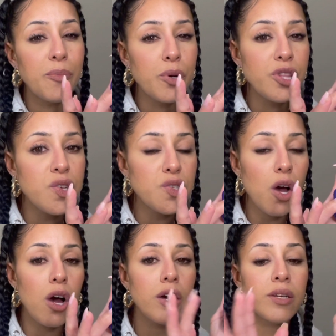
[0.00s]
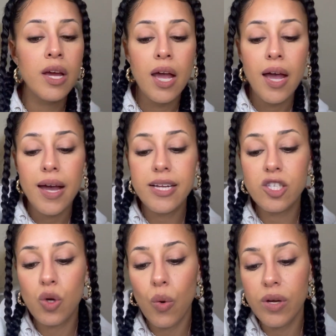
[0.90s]
put this on, it's
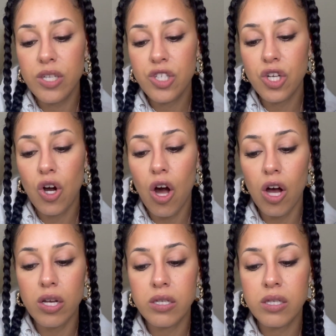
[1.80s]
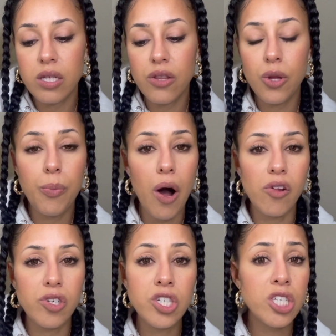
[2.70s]
going to cause the
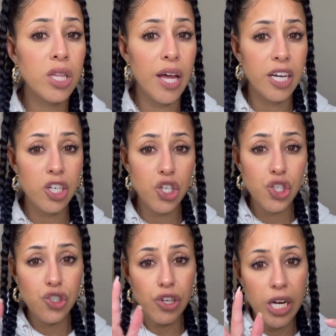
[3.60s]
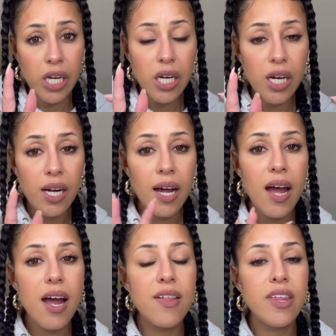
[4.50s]
polish to like shrink,
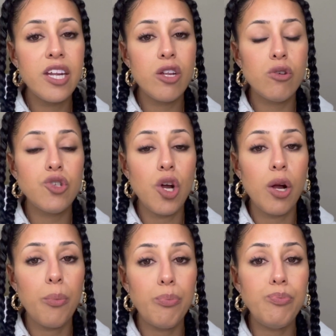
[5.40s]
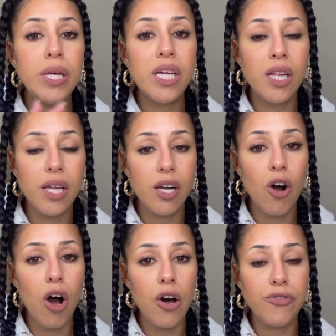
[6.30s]
and then it'll start peeling
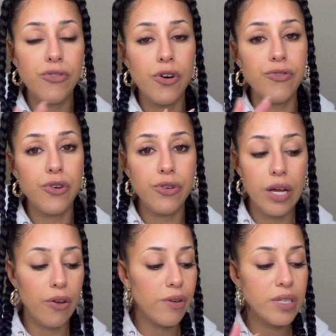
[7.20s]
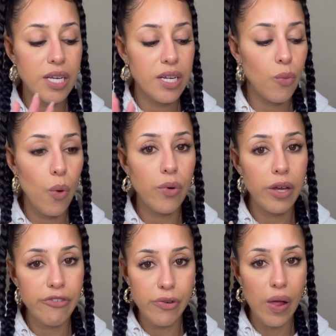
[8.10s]
off of your nails, and it won't
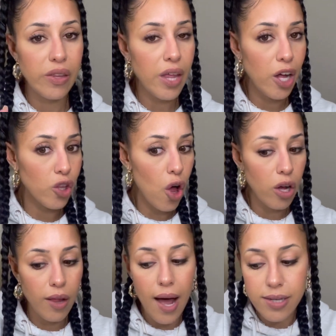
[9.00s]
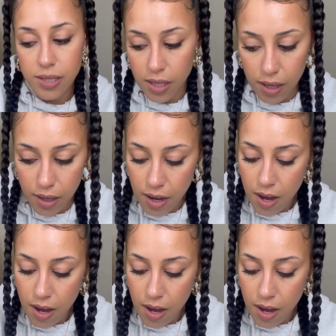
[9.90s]
give you like that long lasting